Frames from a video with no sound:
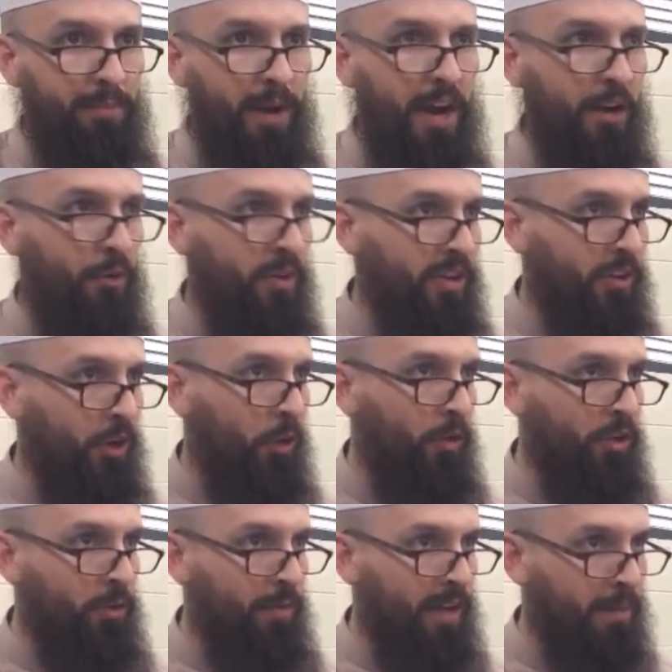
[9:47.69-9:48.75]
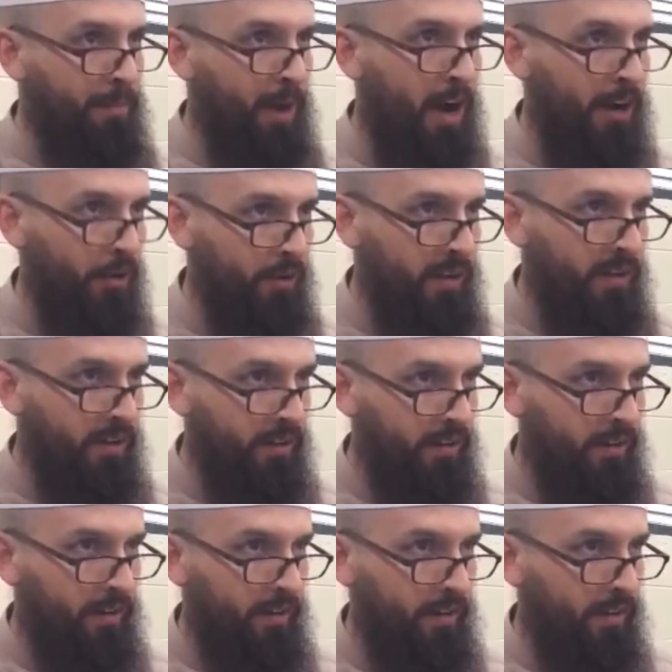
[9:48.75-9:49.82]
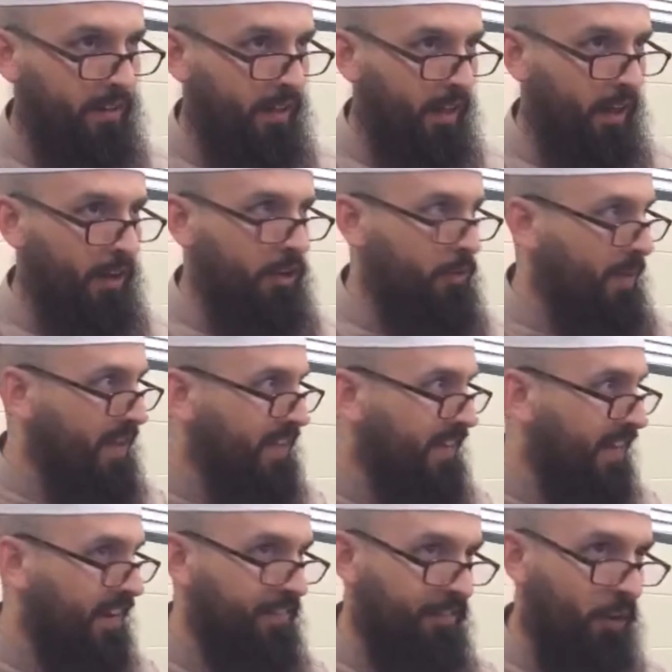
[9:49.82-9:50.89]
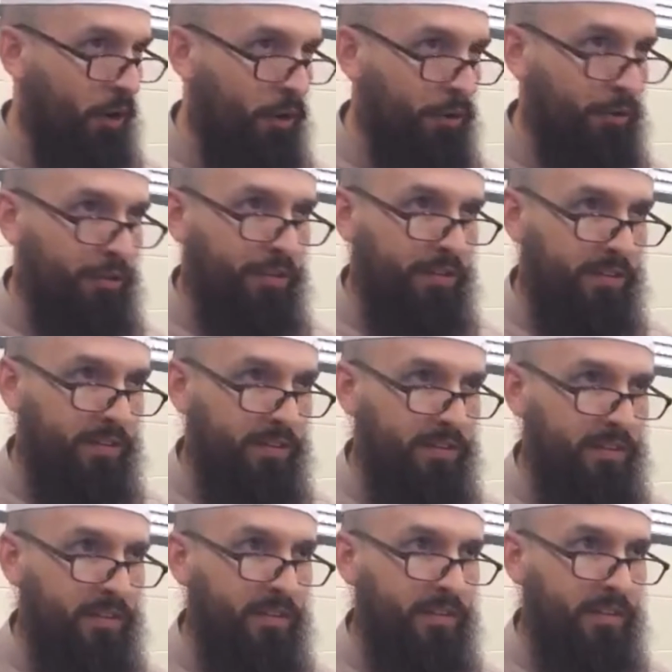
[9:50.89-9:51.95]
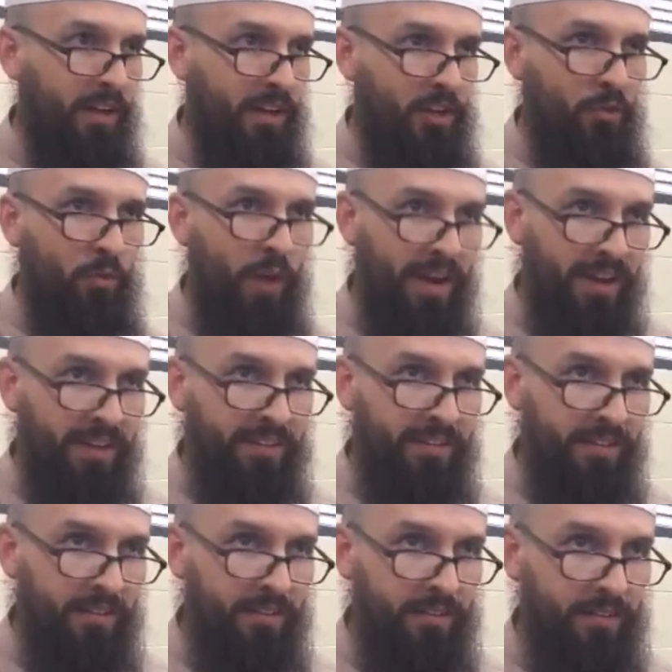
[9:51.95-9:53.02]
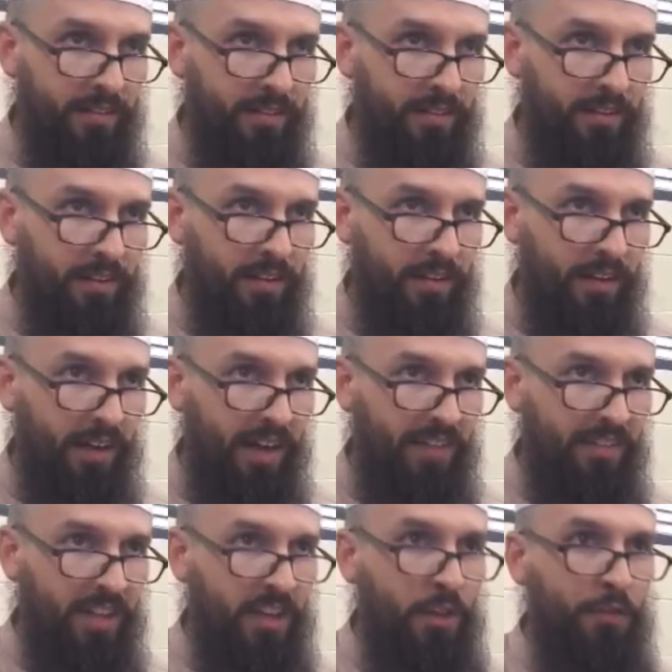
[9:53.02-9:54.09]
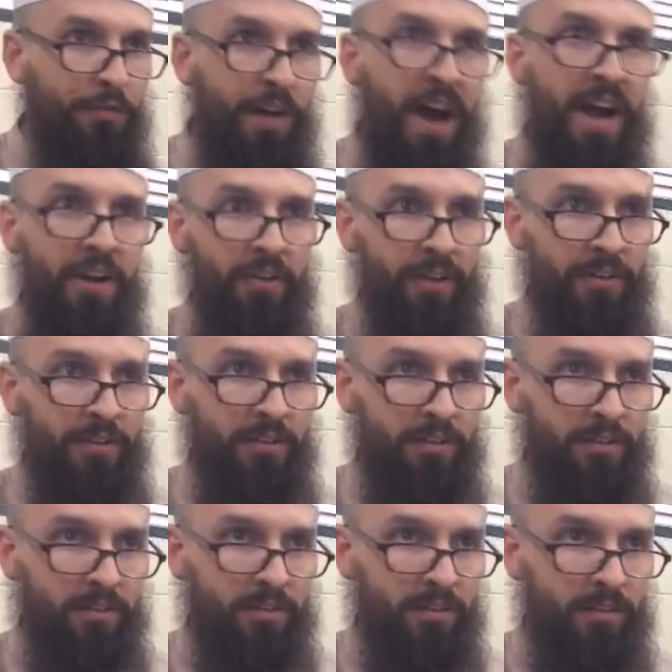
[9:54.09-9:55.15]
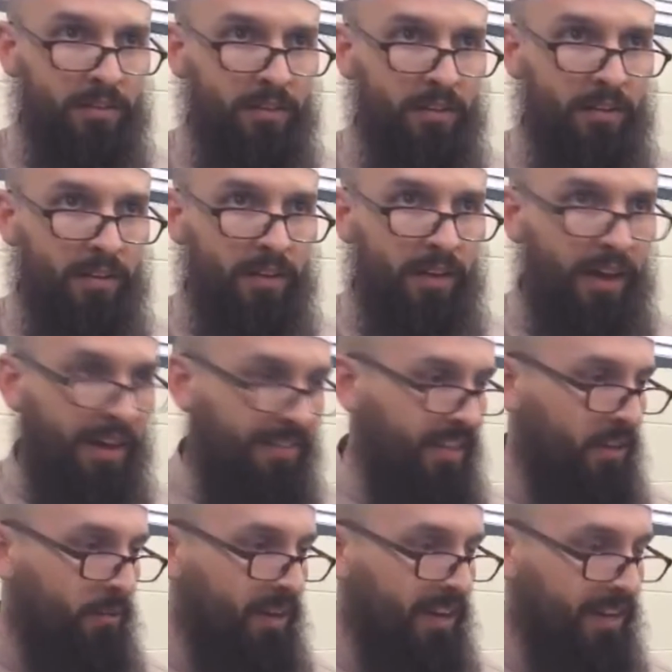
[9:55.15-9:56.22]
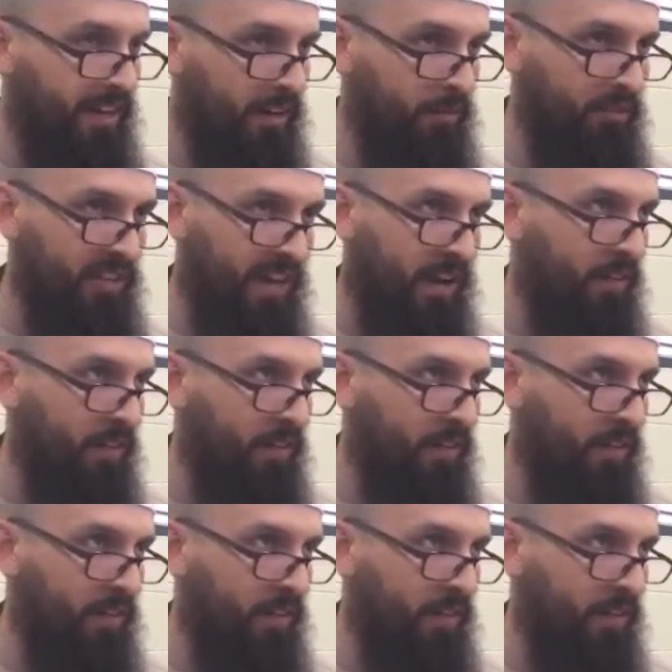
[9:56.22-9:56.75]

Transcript: Pottery, you know, when you make pottery, you make it out of earth, and you wet it, and then you fire it. And then when it comes